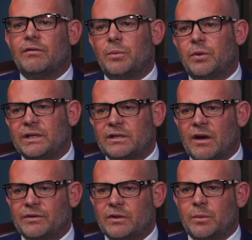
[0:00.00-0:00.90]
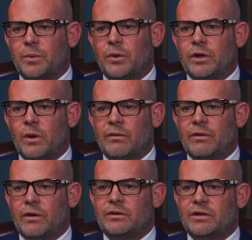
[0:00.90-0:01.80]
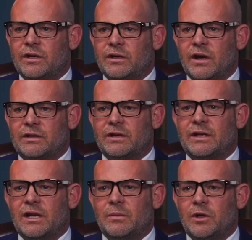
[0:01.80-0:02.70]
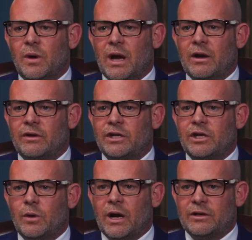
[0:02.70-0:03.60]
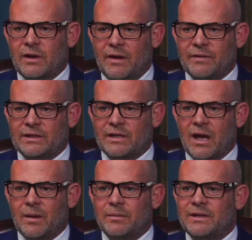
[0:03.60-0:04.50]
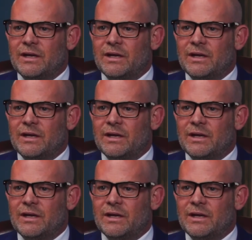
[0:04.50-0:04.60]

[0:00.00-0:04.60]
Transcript: For a police officer to pull you over to conduct a DWI or DUI traffic stop,